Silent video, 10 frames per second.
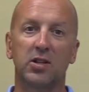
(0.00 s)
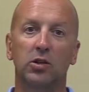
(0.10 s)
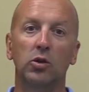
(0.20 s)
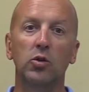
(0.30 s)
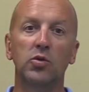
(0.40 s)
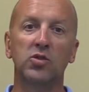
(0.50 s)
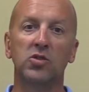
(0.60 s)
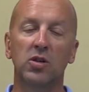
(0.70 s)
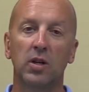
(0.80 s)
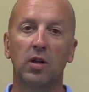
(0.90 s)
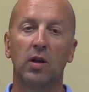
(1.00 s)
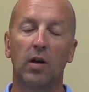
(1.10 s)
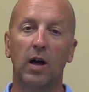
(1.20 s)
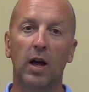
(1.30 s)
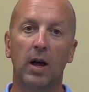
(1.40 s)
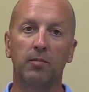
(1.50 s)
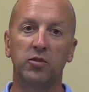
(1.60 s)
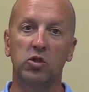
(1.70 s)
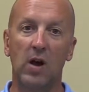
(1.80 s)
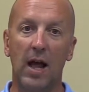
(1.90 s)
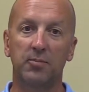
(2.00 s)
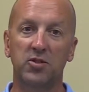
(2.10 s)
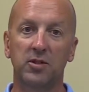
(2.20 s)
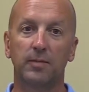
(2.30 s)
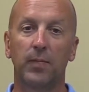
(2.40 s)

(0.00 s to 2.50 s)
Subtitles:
loose straps.